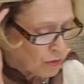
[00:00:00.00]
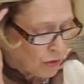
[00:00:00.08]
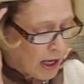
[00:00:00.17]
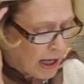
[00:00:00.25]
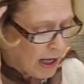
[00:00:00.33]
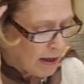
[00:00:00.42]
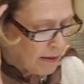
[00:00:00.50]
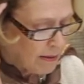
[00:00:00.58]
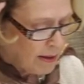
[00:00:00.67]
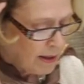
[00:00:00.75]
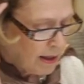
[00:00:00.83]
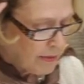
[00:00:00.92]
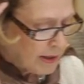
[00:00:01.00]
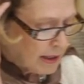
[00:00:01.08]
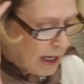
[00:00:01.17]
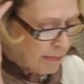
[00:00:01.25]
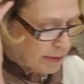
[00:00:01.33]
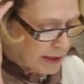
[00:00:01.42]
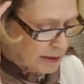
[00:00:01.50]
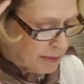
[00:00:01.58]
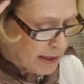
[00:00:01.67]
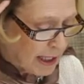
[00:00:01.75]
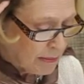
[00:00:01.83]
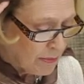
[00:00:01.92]
and voila, the copies
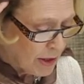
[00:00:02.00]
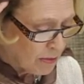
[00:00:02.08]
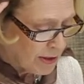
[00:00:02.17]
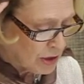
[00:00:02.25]
became the